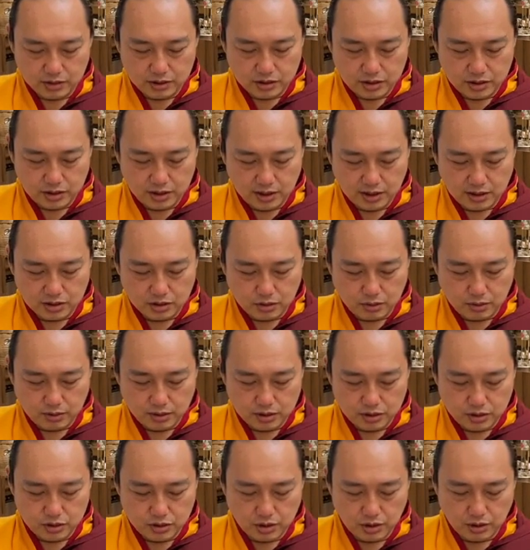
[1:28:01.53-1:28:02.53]
next
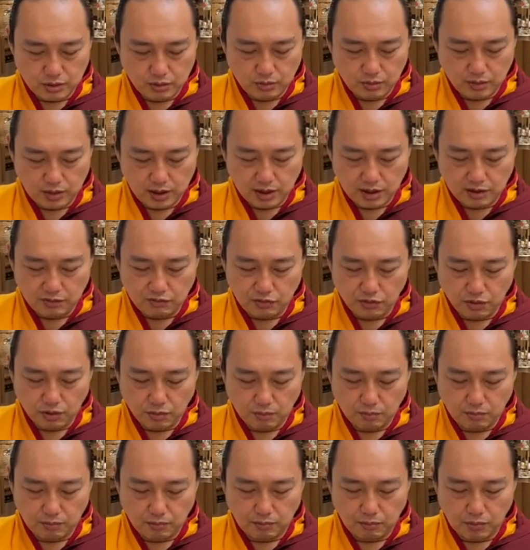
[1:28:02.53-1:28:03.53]
question: what if your
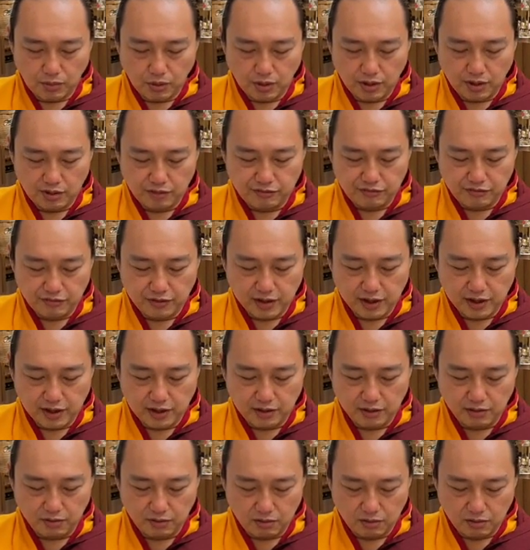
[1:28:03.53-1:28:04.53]

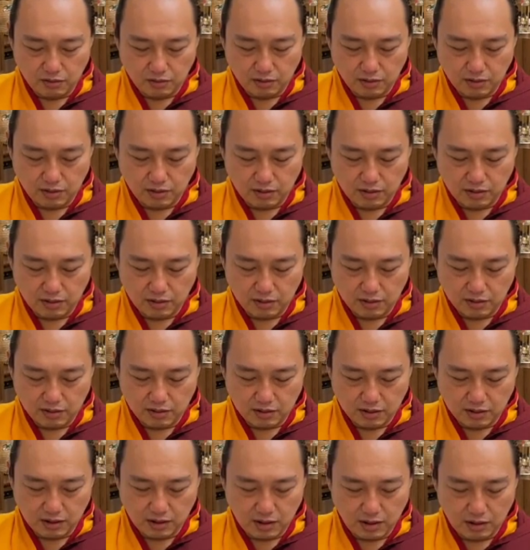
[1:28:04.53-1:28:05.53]
boyfriend or
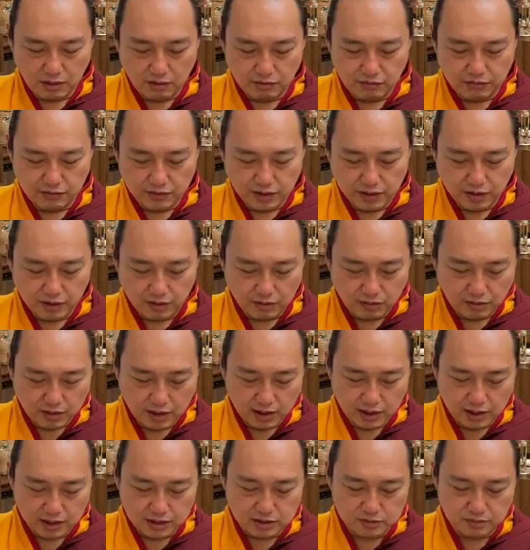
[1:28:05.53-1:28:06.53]
girlfriend or
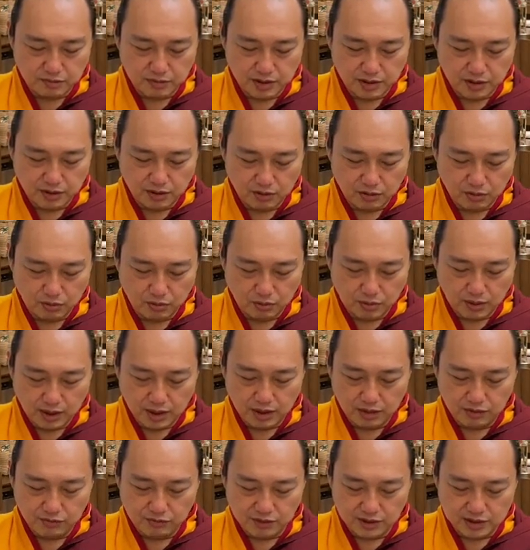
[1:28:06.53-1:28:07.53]
husband or
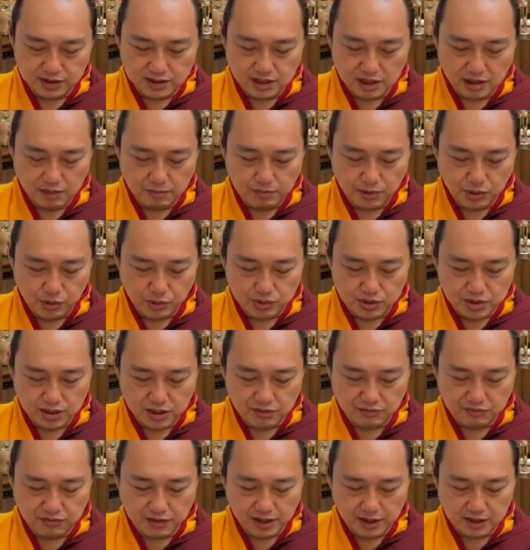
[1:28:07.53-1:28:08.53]
wife is
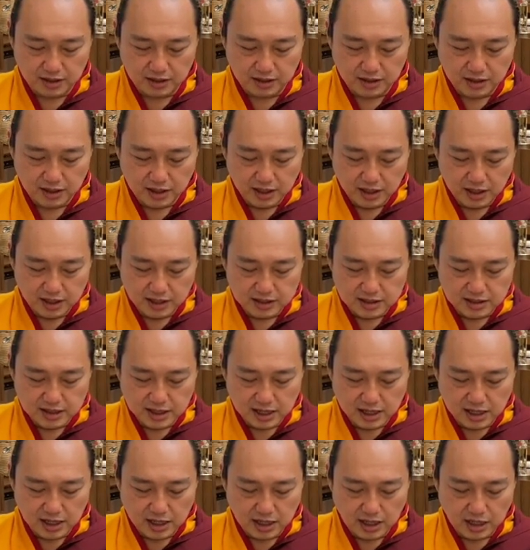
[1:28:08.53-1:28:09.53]
abusive and say
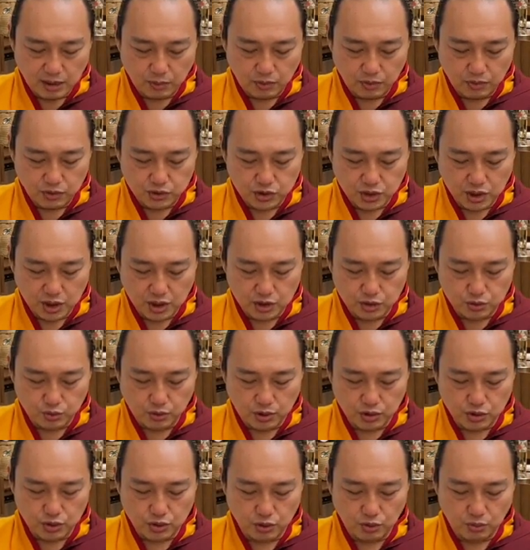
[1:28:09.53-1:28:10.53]
that he will change?
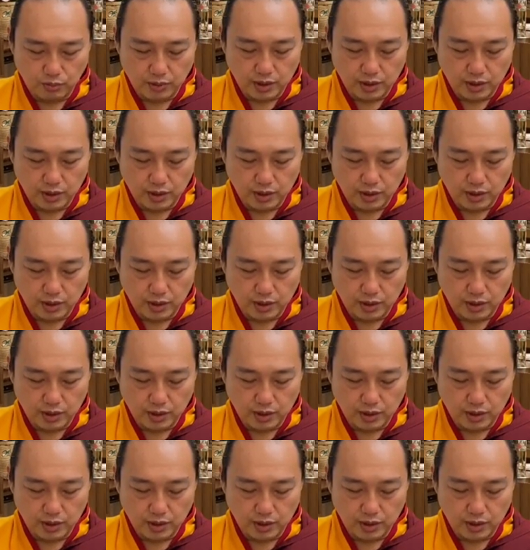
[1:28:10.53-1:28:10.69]
What should we